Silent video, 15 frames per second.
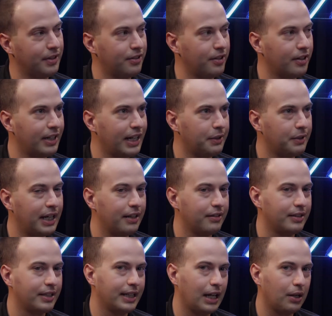Started out
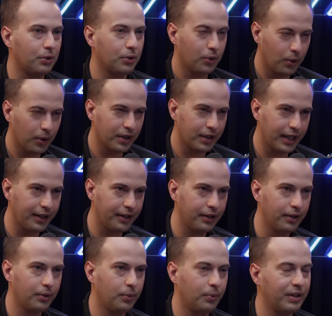as an account coordinator,